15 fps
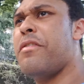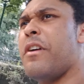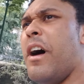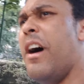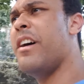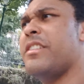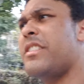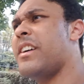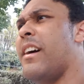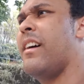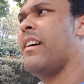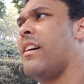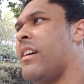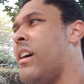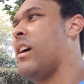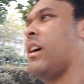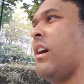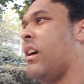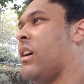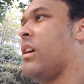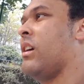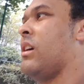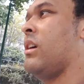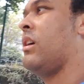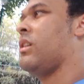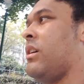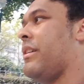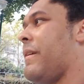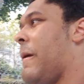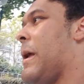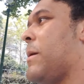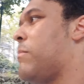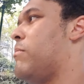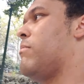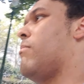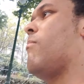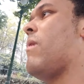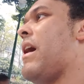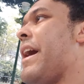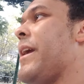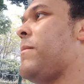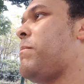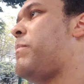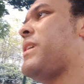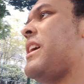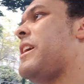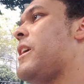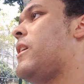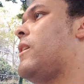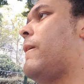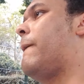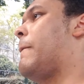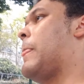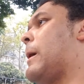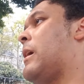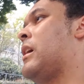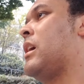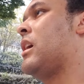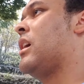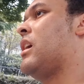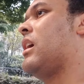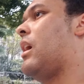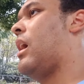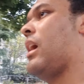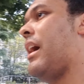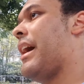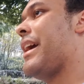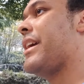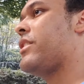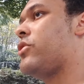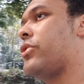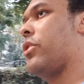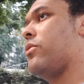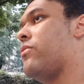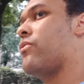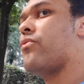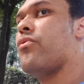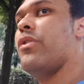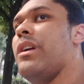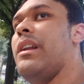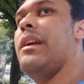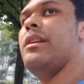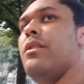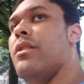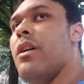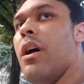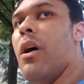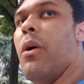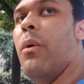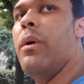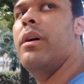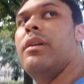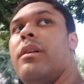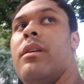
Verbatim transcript: third. It might be. I don't really know.